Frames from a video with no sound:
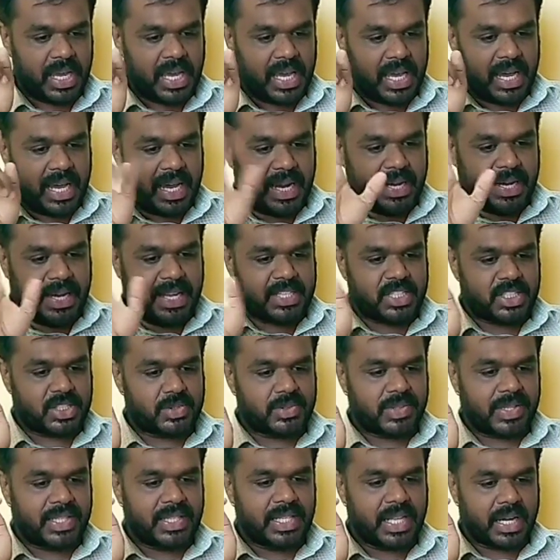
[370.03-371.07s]
And next
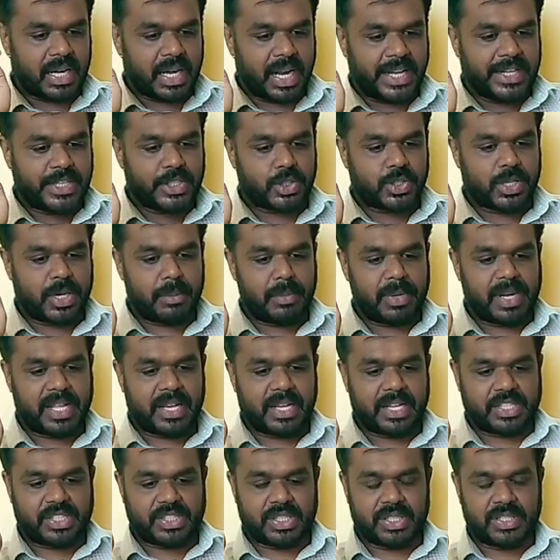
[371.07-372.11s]
one, right to
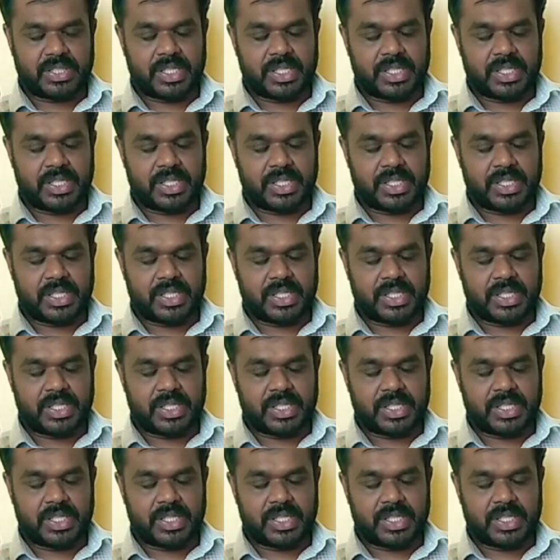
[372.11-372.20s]
remuneration.